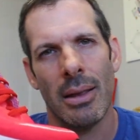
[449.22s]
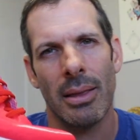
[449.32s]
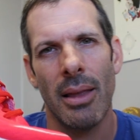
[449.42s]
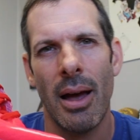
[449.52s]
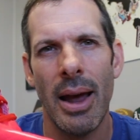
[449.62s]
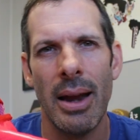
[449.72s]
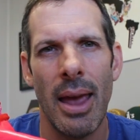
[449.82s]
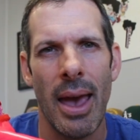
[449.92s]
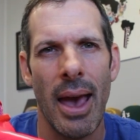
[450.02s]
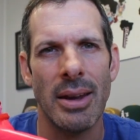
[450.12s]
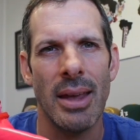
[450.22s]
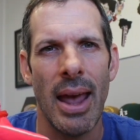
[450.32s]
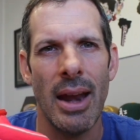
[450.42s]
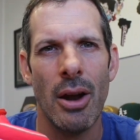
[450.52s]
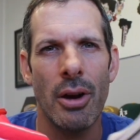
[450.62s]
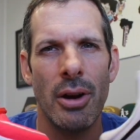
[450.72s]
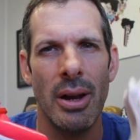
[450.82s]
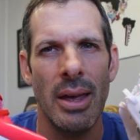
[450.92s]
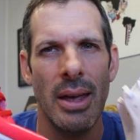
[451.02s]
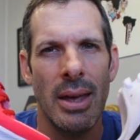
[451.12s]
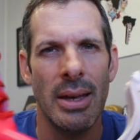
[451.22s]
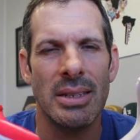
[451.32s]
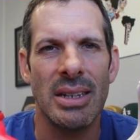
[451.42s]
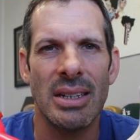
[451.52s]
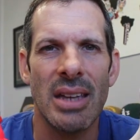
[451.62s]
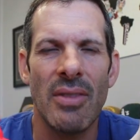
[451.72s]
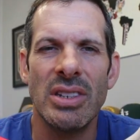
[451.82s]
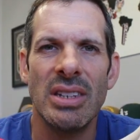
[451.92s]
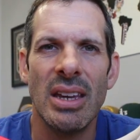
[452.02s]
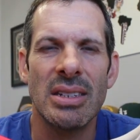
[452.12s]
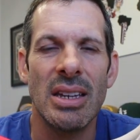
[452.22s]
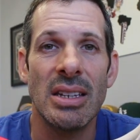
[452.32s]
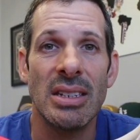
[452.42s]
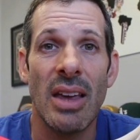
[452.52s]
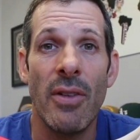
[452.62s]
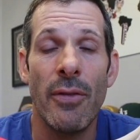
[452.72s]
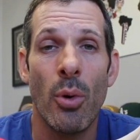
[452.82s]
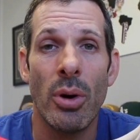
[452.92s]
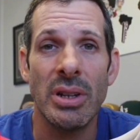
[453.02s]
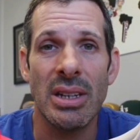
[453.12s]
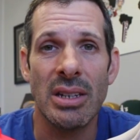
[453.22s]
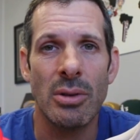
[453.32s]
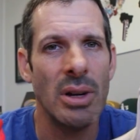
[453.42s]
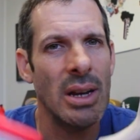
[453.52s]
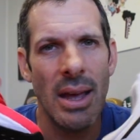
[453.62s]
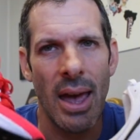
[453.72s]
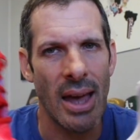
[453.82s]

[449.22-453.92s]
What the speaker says: line at 800-676-7463.